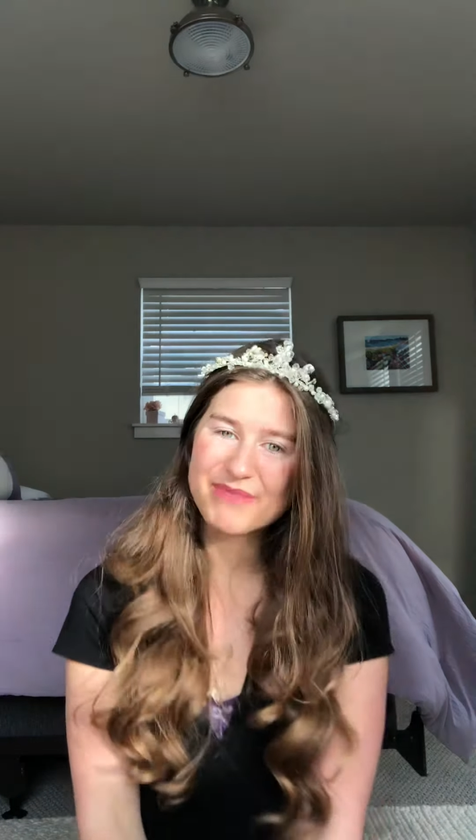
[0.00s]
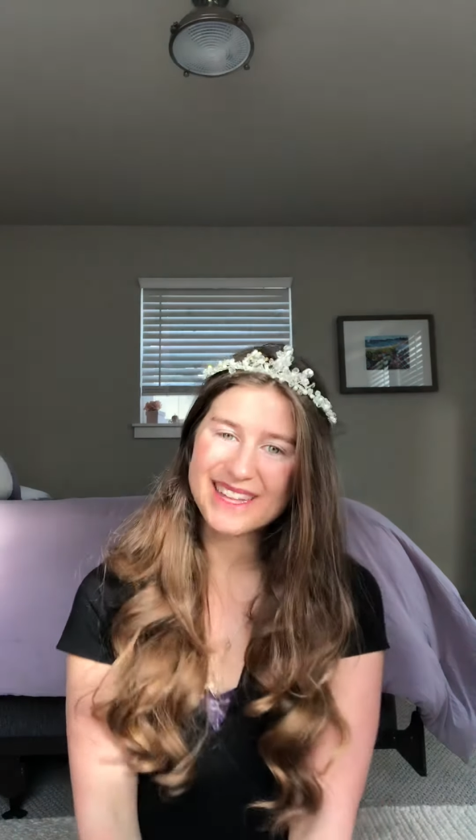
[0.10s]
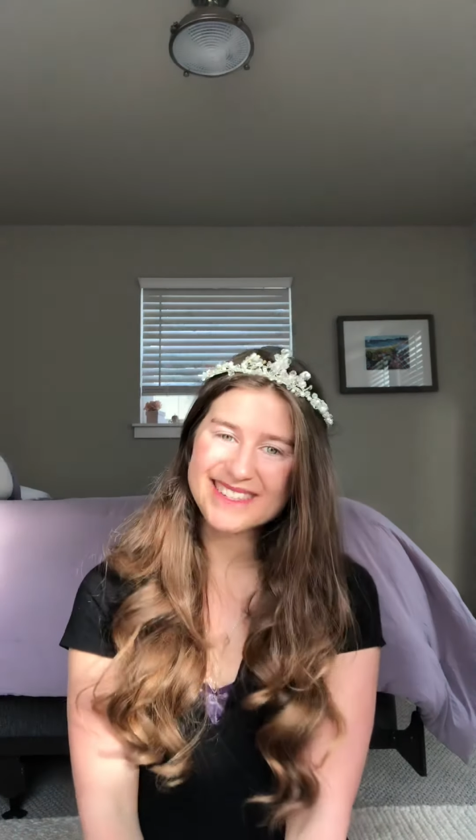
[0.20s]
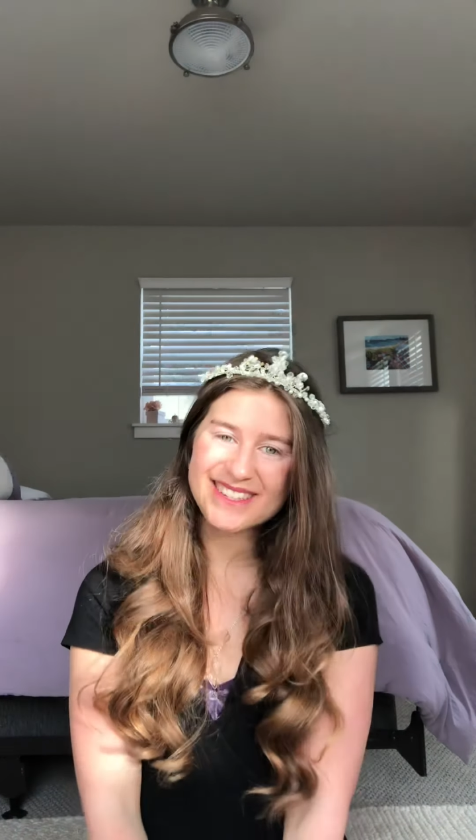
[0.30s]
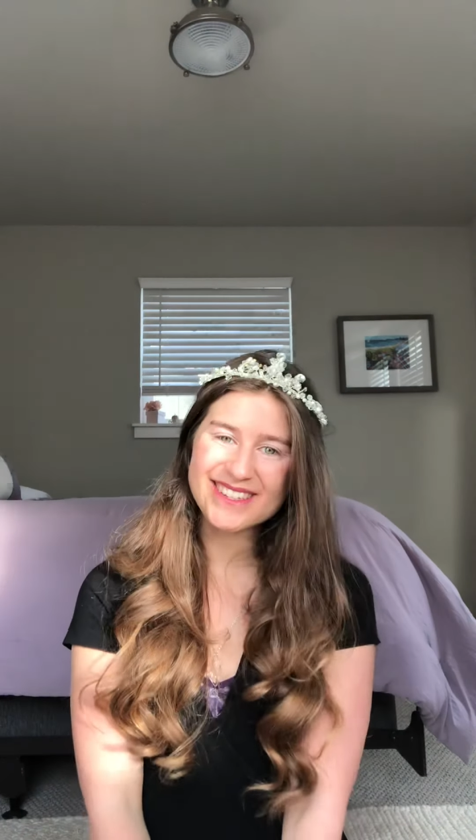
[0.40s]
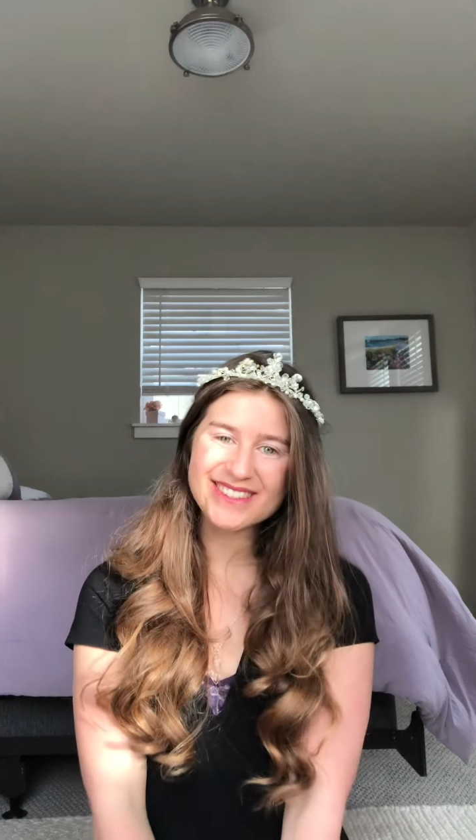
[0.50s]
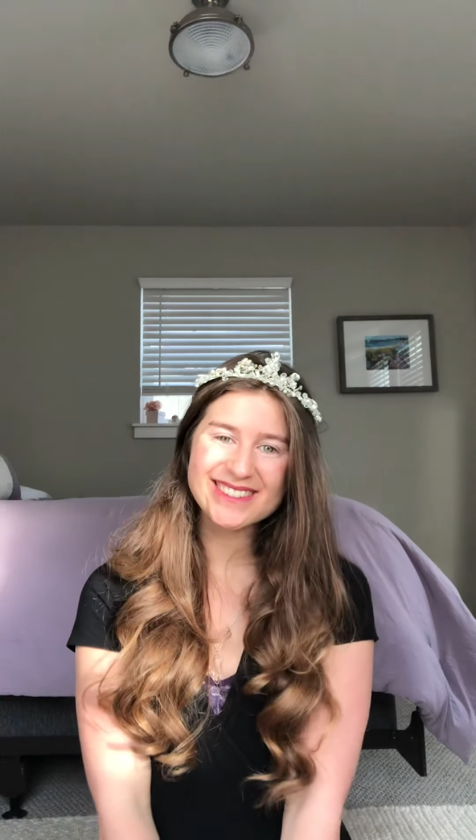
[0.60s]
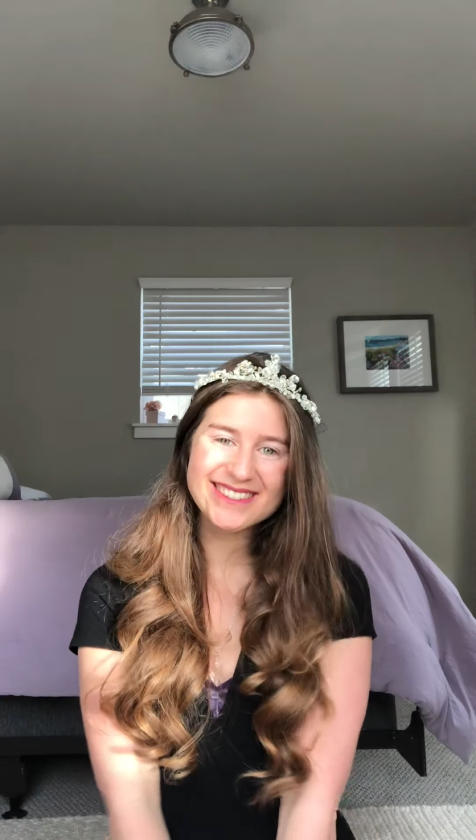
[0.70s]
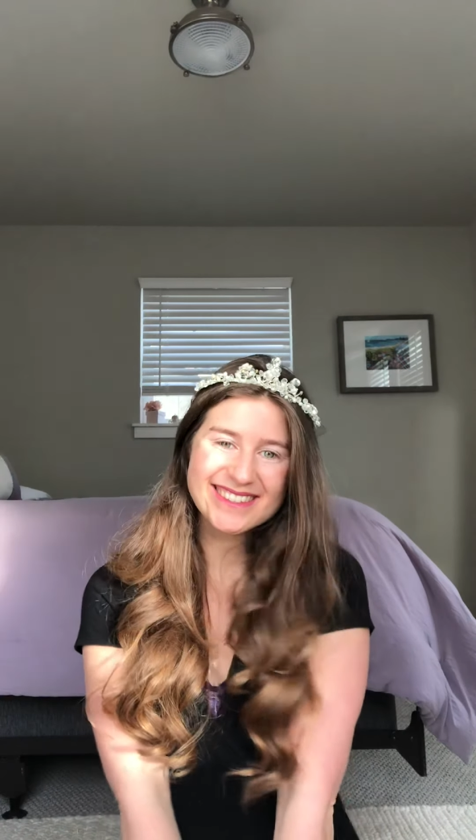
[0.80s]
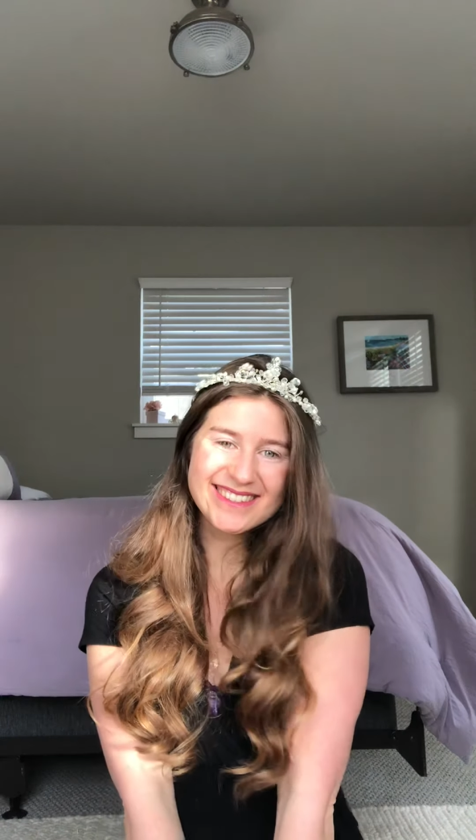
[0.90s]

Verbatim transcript: bless you.